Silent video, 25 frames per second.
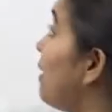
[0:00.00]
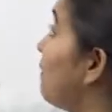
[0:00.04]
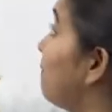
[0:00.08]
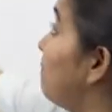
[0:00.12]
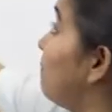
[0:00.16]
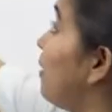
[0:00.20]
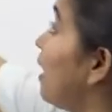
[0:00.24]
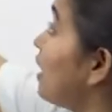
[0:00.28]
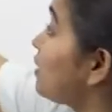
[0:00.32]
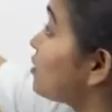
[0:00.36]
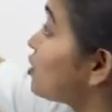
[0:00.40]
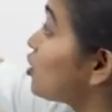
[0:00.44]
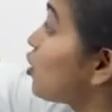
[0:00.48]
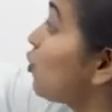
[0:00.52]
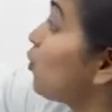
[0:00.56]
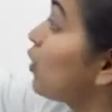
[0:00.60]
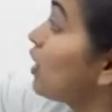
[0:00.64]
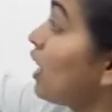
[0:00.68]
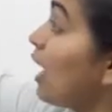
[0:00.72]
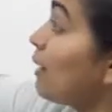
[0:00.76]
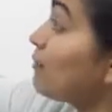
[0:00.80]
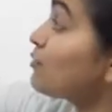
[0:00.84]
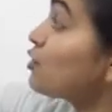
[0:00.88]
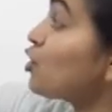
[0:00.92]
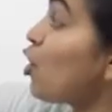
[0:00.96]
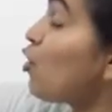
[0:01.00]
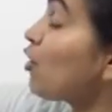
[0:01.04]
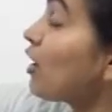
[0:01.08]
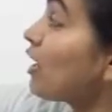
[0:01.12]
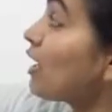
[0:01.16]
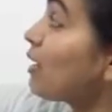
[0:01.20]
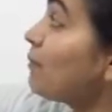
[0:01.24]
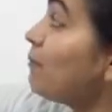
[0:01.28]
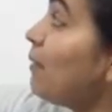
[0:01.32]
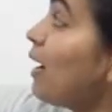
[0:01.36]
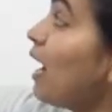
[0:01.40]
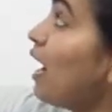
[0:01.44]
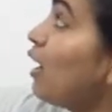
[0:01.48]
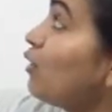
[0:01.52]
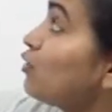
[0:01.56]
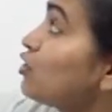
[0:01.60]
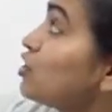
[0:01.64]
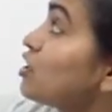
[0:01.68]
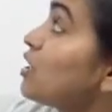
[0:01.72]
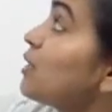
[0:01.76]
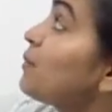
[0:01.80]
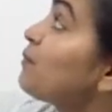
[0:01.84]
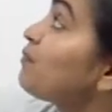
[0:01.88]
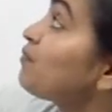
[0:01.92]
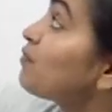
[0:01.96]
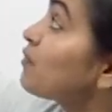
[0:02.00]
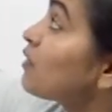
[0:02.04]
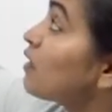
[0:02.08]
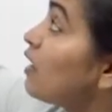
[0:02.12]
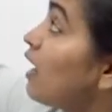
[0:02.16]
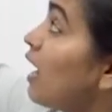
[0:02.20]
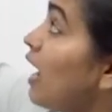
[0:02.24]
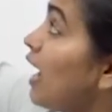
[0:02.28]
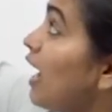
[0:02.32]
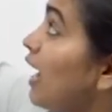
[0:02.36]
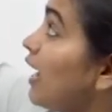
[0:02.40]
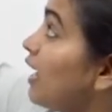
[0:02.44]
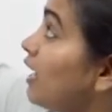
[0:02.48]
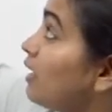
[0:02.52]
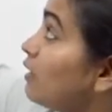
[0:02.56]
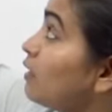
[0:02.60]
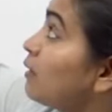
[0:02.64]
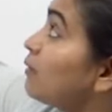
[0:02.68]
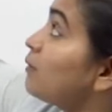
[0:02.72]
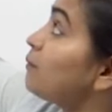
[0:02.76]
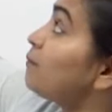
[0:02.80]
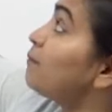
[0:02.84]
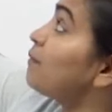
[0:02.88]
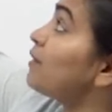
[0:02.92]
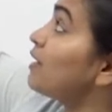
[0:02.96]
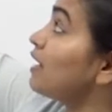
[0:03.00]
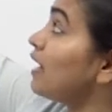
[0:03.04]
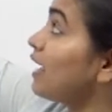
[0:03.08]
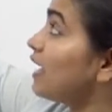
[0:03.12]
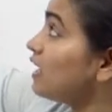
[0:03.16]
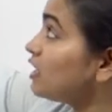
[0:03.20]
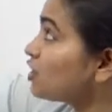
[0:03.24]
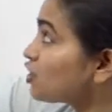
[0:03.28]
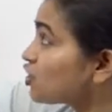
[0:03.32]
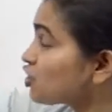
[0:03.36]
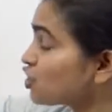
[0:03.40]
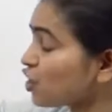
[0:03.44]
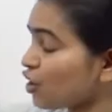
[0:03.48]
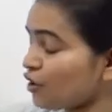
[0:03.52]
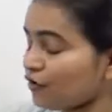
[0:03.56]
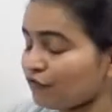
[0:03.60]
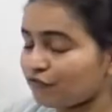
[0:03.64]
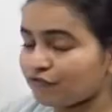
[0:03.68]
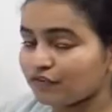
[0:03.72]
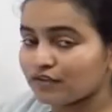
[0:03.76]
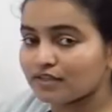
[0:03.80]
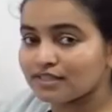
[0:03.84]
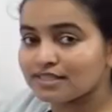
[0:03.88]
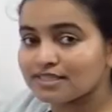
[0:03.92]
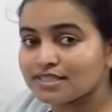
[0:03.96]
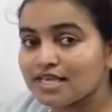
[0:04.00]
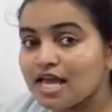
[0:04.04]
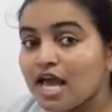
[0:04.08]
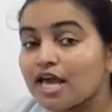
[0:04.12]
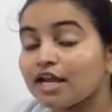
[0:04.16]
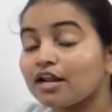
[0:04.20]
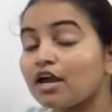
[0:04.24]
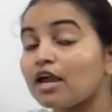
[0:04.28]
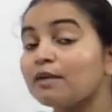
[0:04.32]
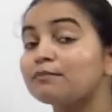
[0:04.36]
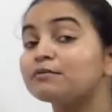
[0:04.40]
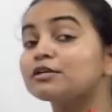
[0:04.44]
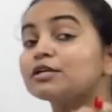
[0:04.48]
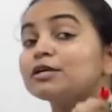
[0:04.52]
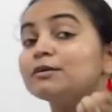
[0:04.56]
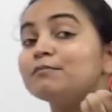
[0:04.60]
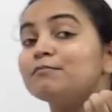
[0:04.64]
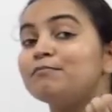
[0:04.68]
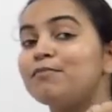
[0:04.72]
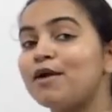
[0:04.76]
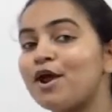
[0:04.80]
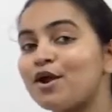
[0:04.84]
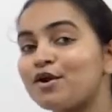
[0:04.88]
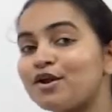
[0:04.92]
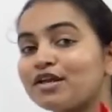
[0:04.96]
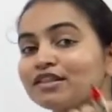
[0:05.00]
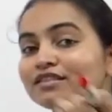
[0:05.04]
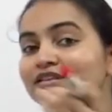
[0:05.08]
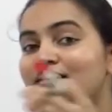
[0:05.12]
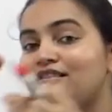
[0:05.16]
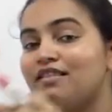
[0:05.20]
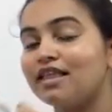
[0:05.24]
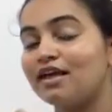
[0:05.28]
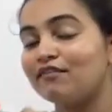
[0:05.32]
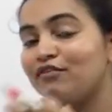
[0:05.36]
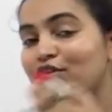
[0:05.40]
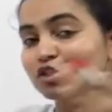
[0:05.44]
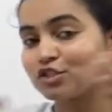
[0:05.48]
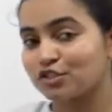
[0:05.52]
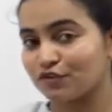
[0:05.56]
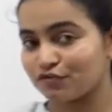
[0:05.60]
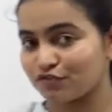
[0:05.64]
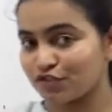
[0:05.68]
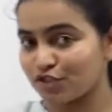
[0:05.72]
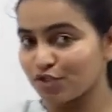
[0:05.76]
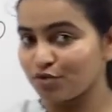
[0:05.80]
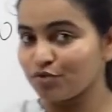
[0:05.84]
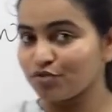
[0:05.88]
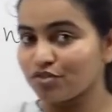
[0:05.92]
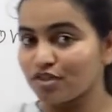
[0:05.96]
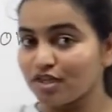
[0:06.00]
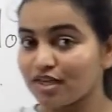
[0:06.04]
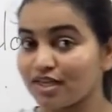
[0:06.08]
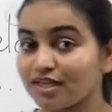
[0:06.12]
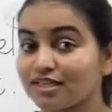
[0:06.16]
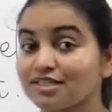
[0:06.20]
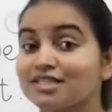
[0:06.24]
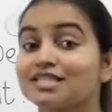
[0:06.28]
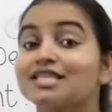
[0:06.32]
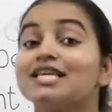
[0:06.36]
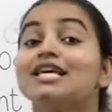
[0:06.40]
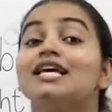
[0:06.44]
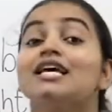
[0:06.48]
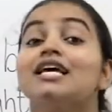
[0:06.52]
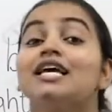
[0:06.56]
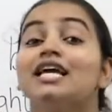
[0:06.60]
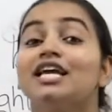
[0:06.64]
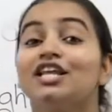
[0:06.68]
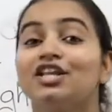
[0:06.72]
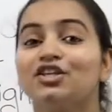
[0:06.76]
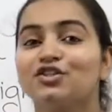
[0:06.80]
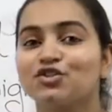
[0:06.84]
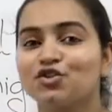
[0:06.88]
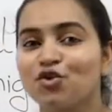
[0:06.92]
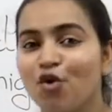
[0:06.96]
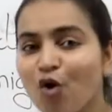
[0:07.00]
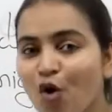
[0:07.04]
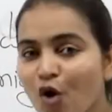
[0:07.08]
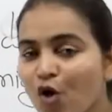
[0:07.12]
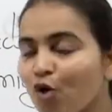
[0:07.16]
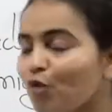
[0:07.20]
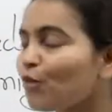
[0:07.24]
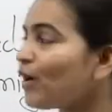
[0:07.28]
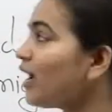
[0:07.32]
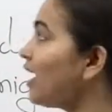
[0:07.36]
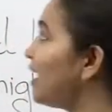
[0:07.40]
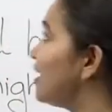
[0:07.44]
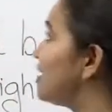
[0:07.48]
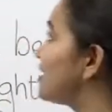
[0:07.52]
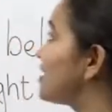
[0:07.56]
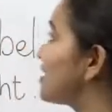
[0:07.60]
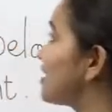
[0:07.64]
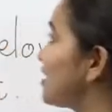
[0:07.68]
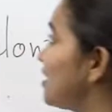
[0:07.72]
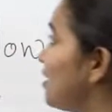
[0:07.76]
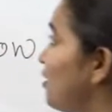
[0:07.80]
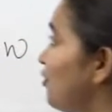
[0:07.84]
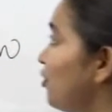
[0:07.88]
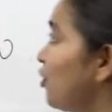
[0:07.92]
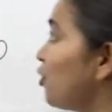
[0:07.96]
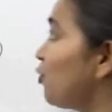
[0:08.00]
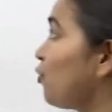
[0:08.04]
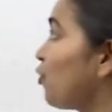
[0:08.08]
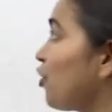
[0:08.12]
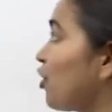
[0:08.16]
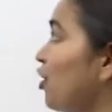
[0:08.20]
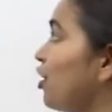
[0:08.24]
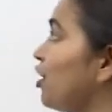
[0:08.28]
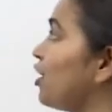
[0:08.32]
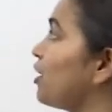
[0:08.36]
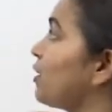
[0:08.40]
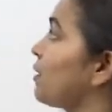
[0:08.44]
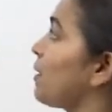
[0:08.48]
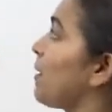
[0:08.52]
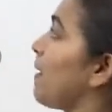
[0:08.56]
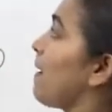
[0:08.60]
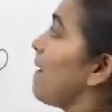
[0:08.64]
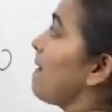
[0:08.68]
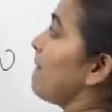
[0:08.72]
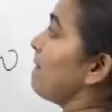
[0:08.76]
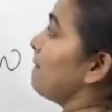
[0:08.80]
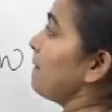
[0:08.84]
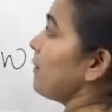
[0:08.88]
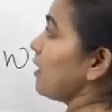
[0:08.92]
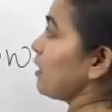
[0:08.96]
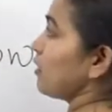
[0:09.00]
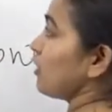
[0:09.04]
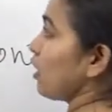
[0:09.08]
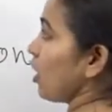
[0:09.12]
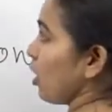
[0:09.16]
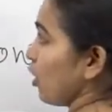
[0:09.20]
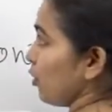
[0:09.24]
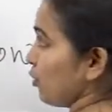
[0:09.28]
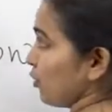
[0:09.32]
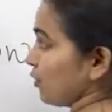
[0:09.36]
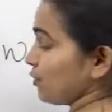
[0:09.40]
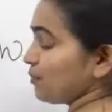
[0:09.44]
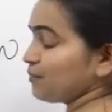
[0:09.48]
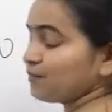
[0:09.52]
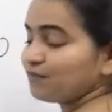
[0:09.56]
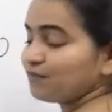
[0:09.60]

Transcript: But when I'm talking about a plane surface and I'm comparing the levels of two things, it is always the word below.